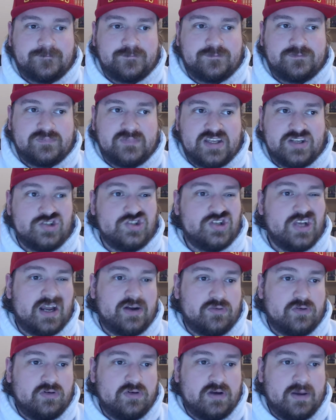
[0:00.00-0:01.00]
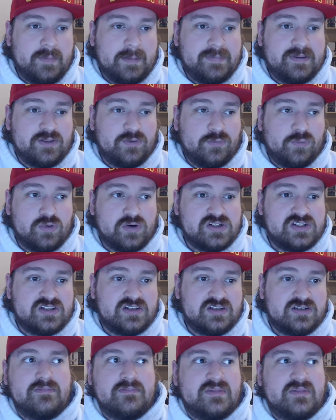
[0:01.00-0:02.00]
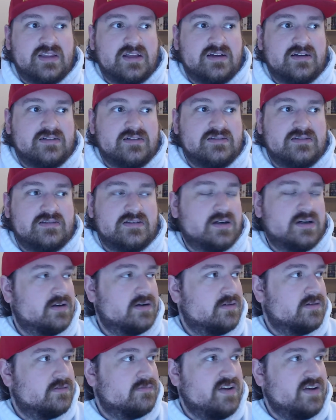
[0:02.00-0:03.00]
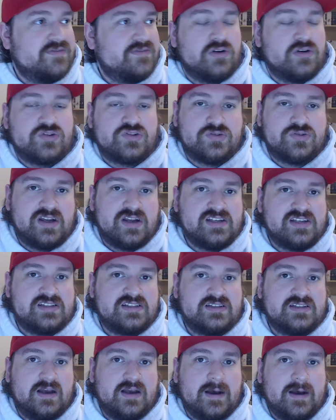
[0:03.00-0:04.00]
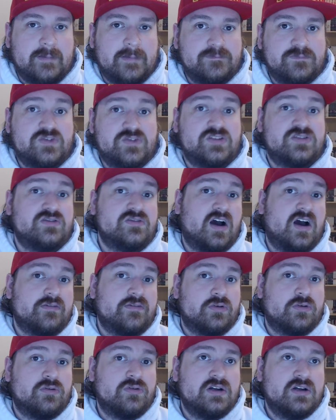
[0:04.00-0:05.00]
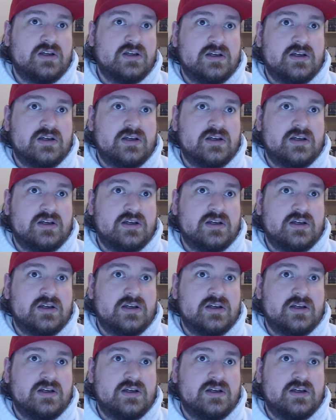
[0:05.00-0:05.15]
In general, it might be the worst. The Leave No Trace novel